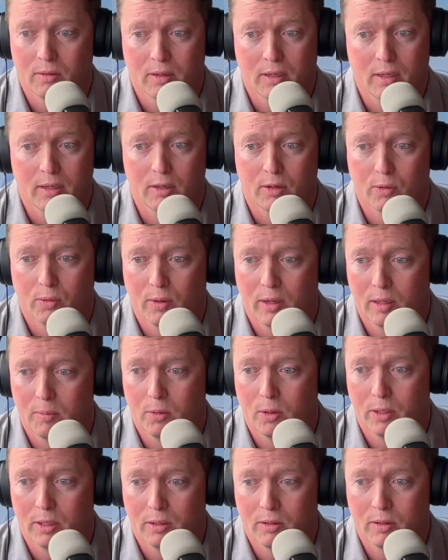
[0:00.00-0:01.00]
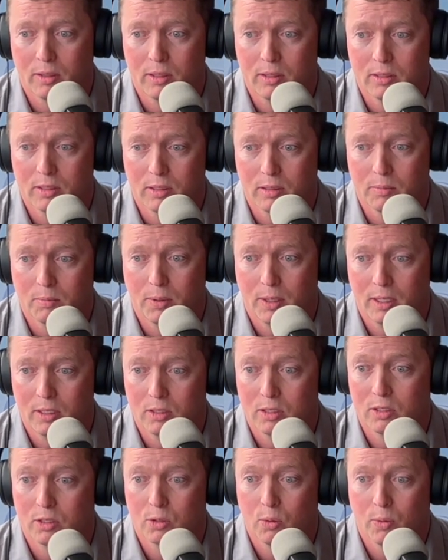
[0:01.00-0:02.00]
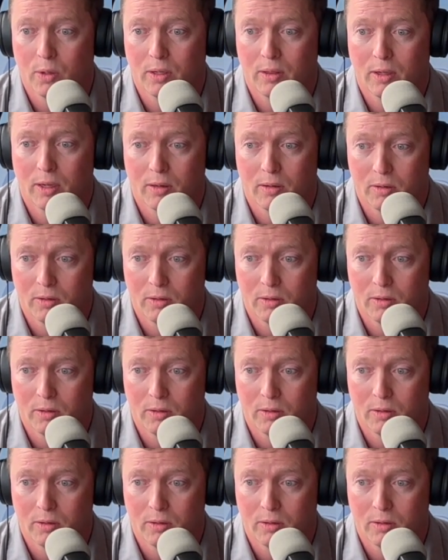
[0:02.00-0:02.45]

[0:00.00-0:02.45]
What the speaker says: incredible increase in patients going there,